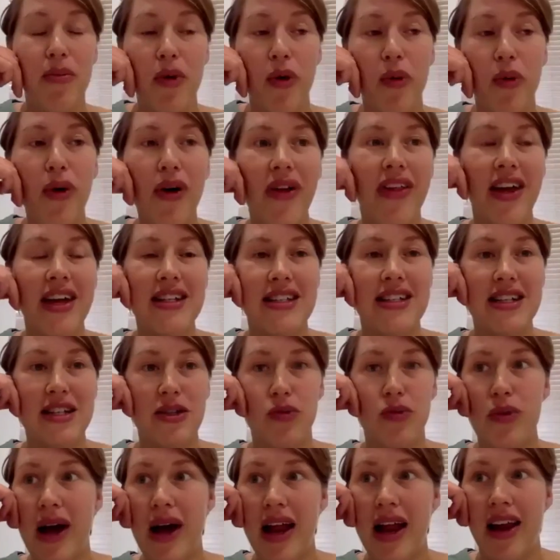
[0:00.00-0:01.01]
What they
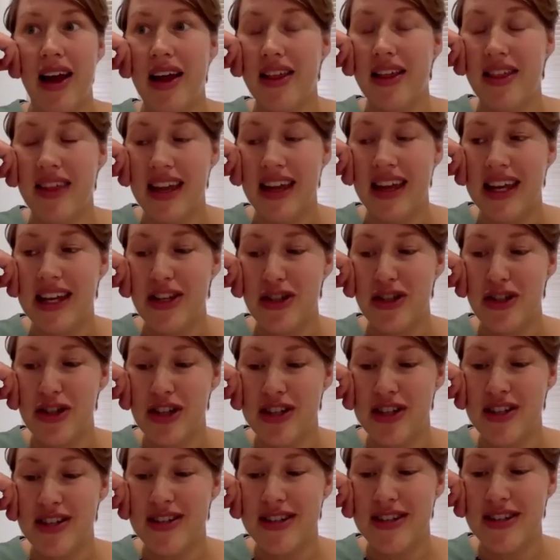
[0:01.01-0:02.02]
did well, I think, is
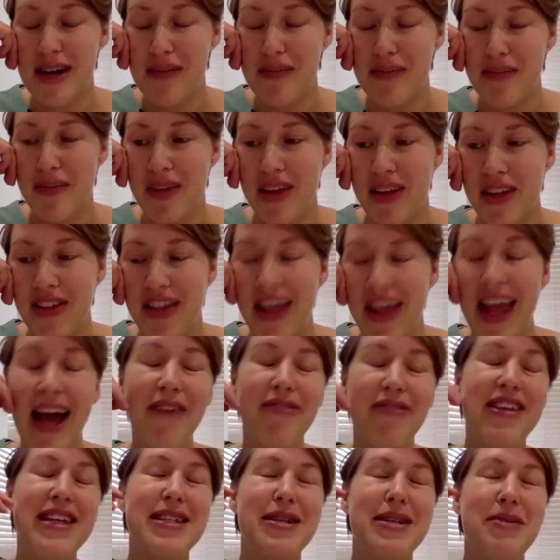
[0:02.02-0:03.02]
just they have
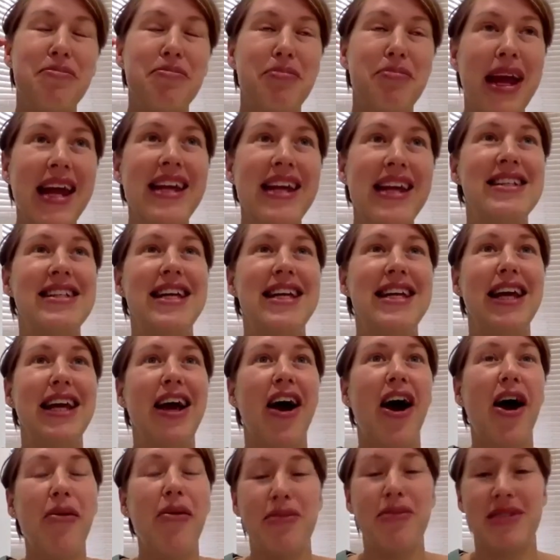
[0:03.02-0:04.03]
these amazing
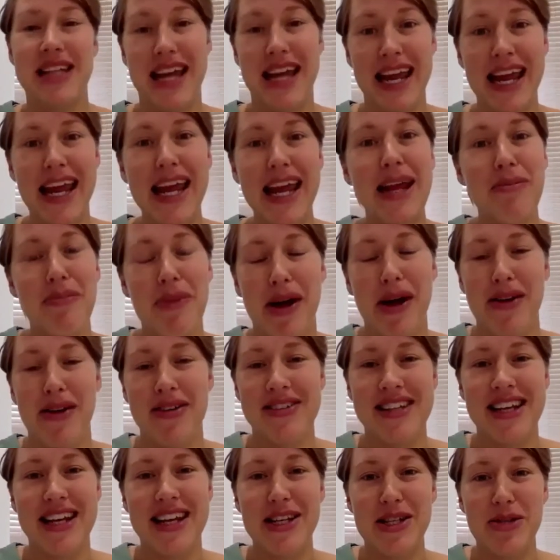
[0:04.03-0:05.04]
update
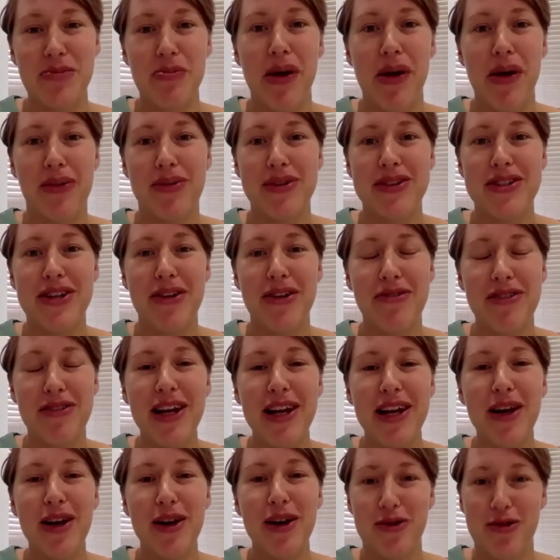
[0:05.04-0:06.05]
emails each month, which I really
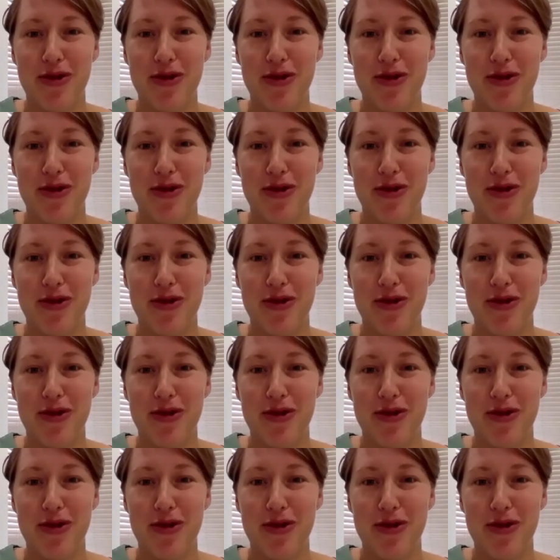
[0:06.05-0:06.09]
look